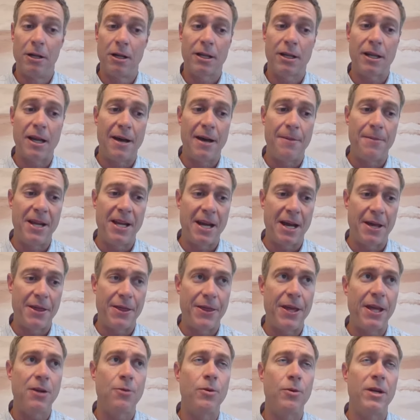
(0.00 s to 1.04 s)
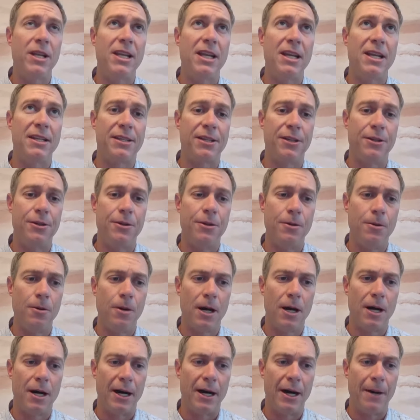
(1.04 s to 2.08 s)
look, I mean, I think we need to
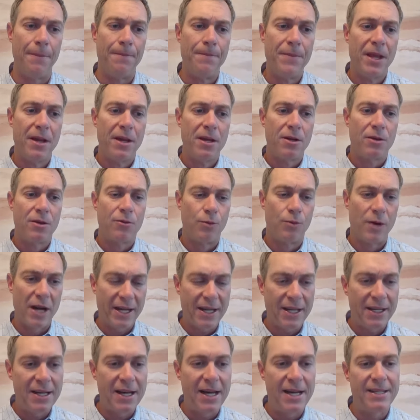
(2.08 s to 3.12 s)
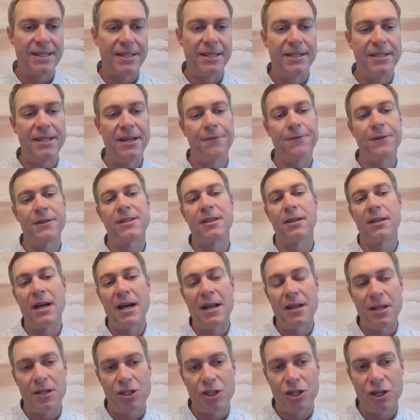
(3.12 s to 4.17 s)
uh, recognize the difference. A
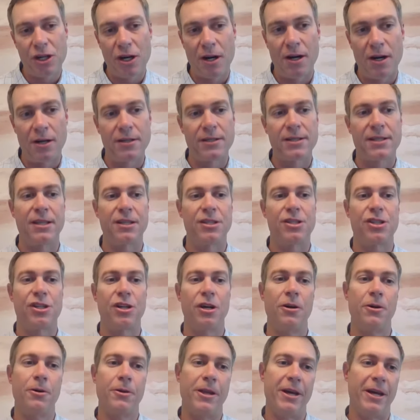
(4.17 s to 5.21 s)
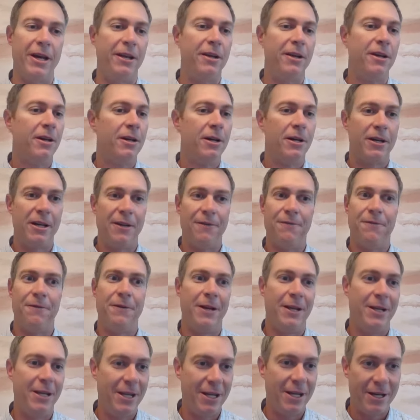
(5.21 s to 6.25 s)
lot of the charts that show that
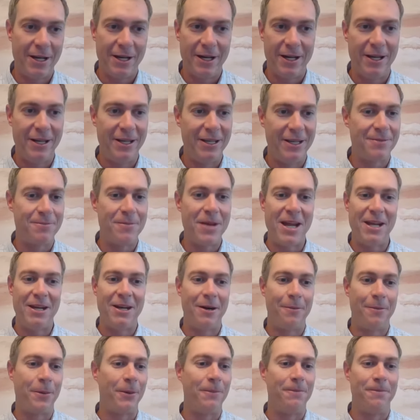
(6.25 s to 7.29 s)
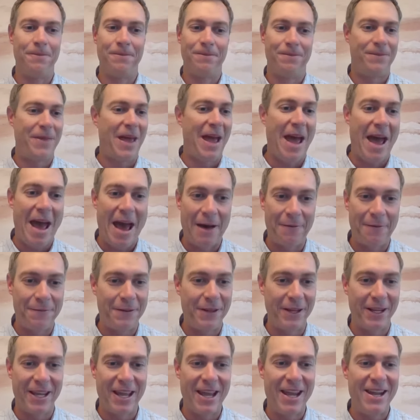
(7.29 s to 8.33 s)
NVIDIA has made up half
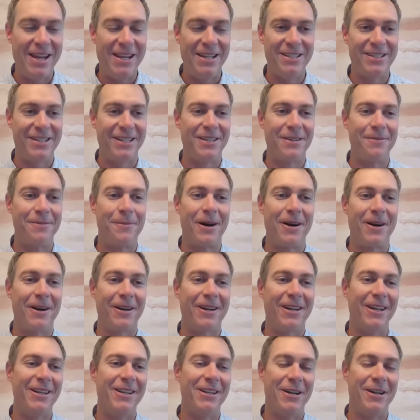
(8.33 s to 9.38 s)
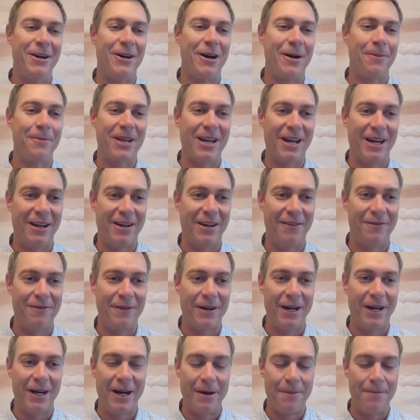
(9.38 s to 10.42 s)
the gains in the market, you know, I'm kind of
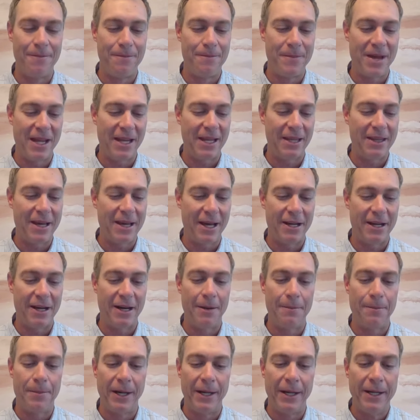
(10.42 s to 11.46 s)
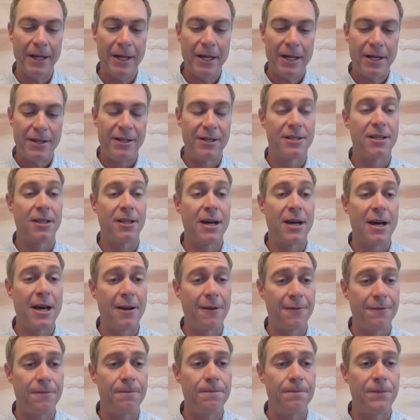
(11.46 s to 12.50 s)
uh, making that up, but there's a lot
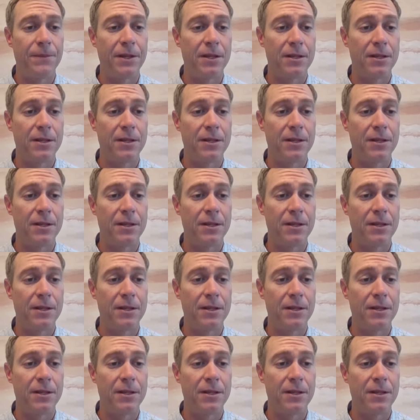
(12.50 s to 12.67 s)
of